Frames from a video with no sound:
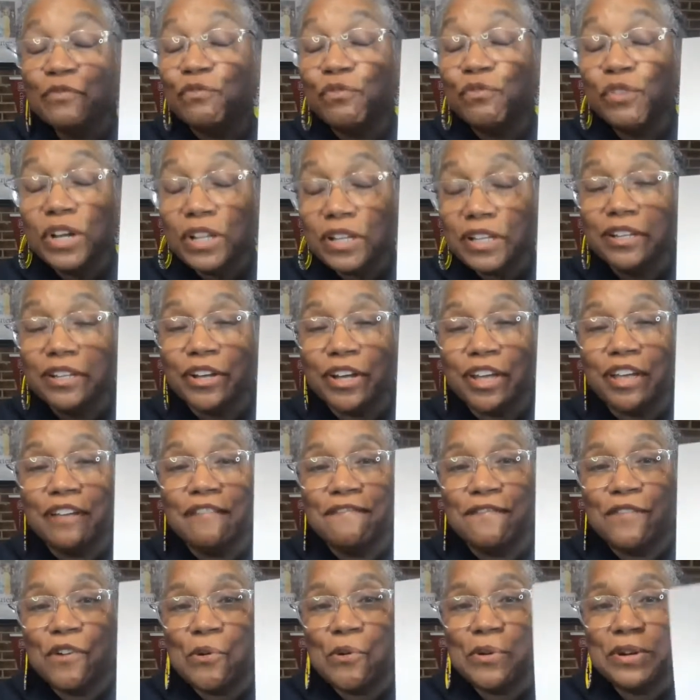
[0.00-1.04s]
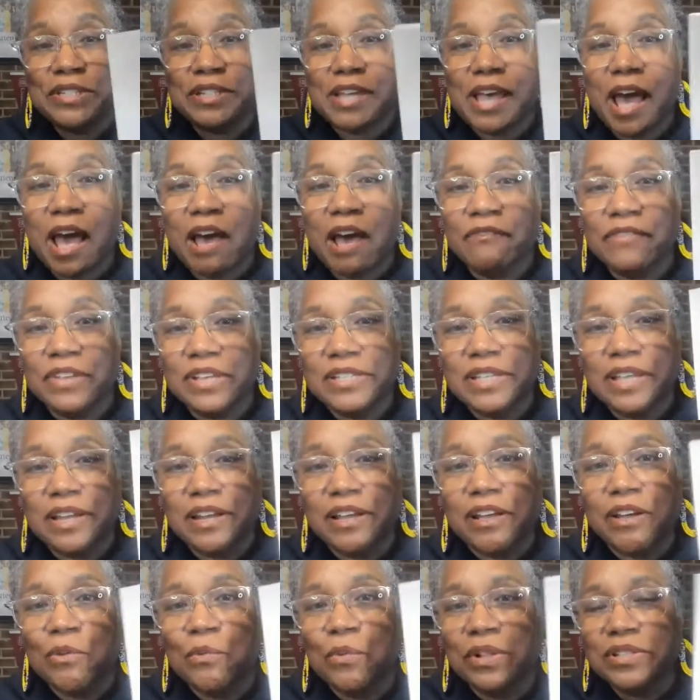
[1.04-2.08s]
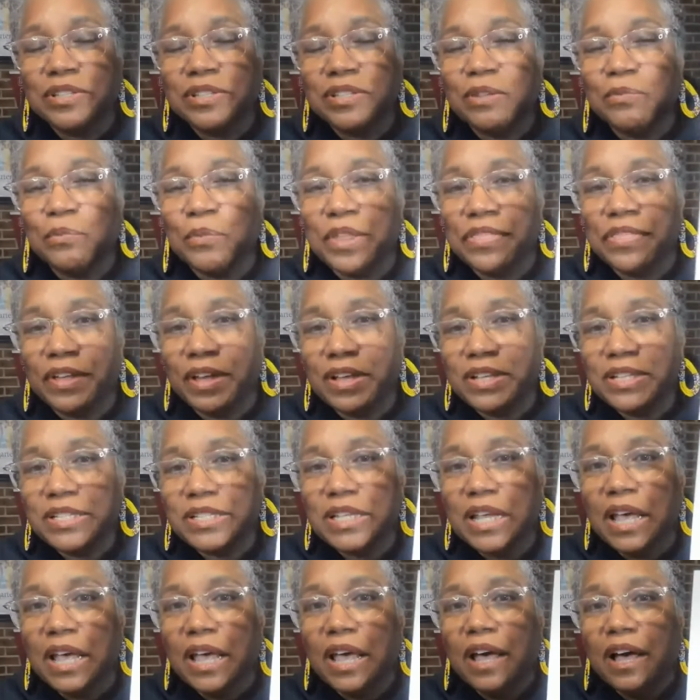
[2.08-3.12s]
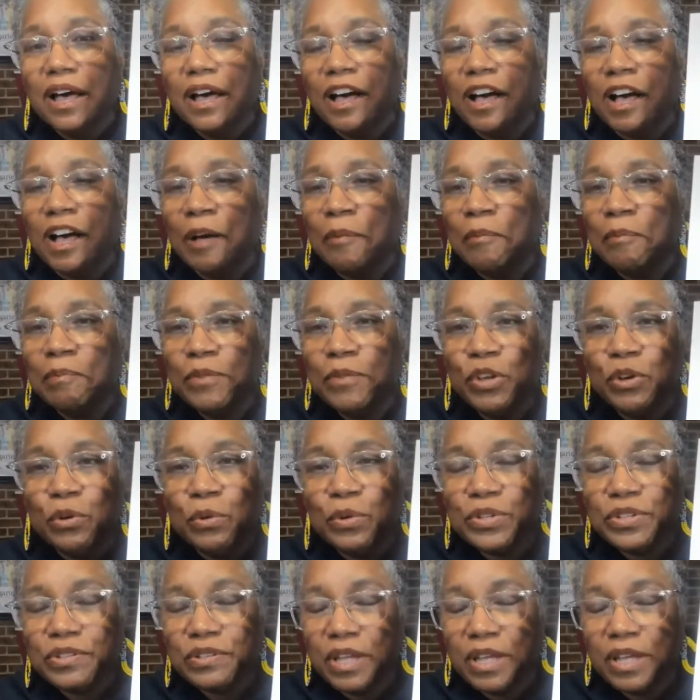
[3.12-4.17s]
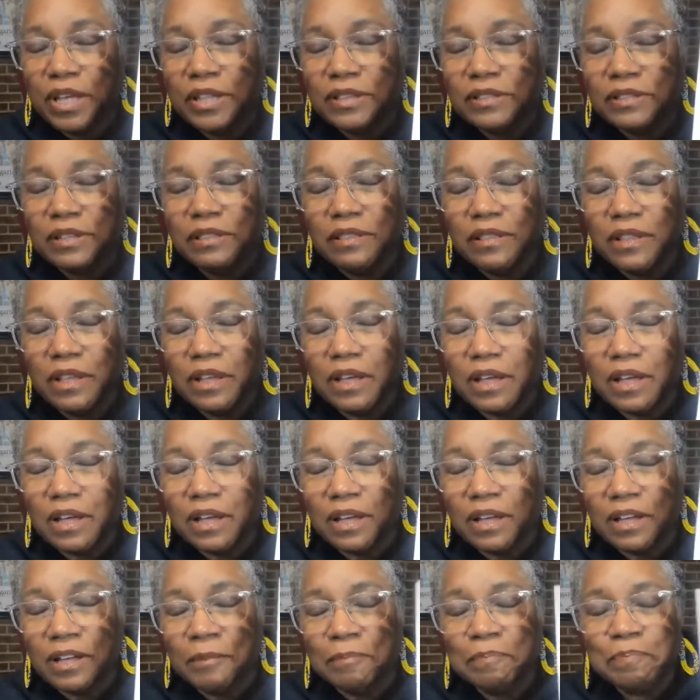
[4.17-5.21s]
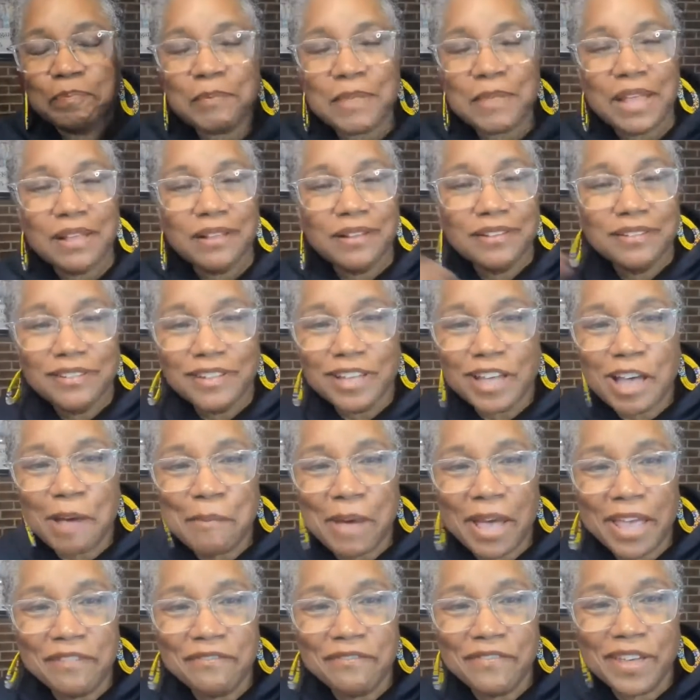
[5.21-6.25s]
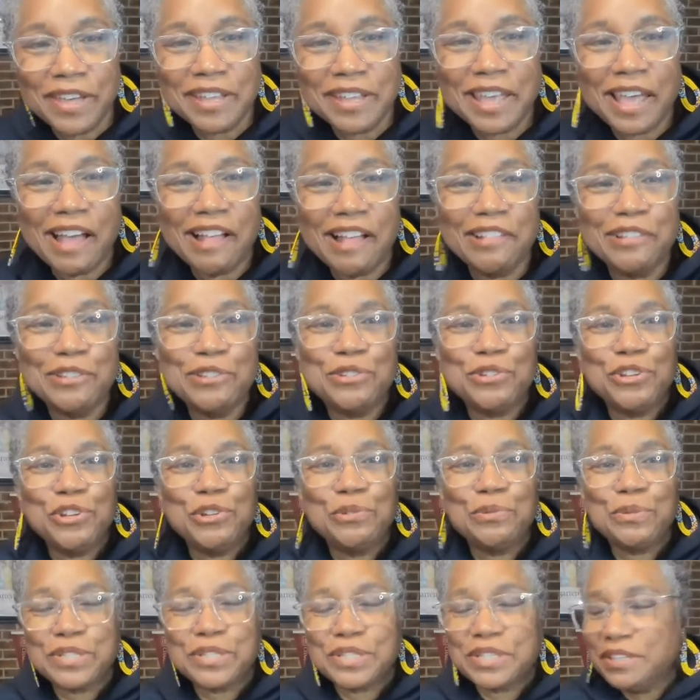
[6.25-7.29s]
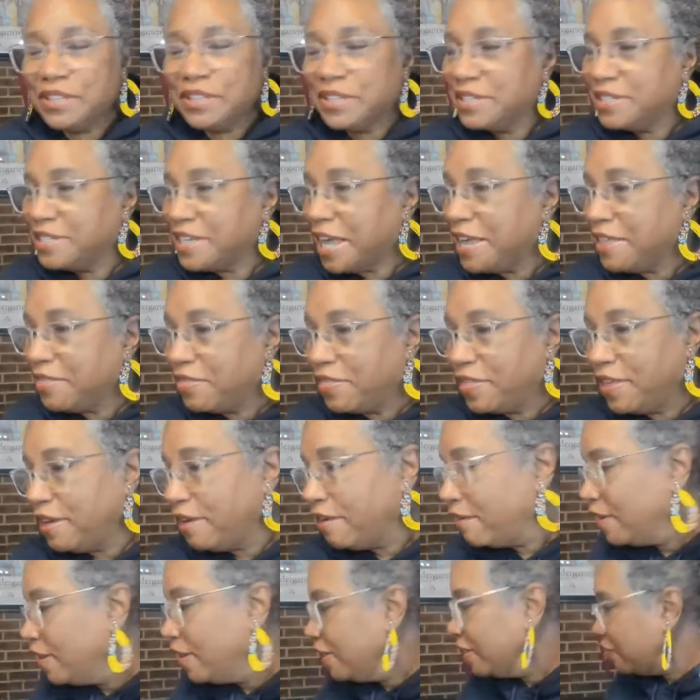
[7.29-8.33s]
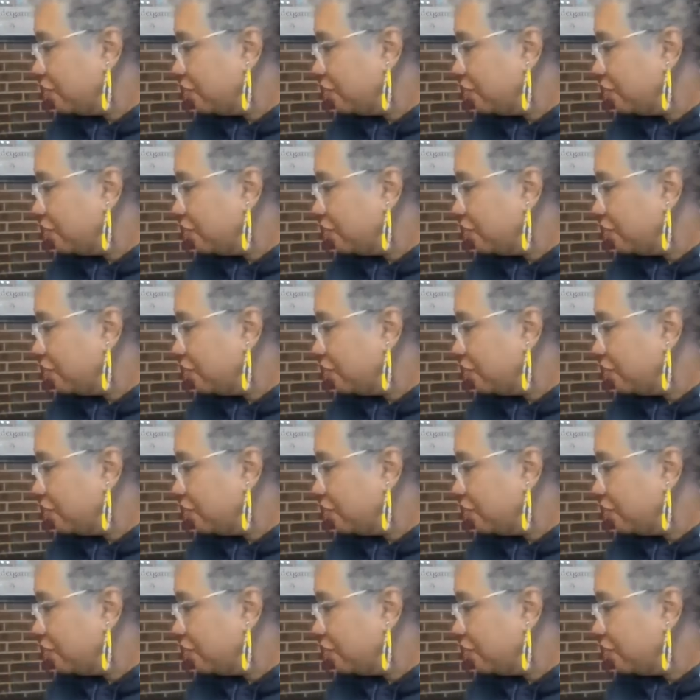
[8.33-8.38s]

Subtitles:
really looking forward to having Seneca Wilson with us. It's in the, look at my event calendar. You will see the date there.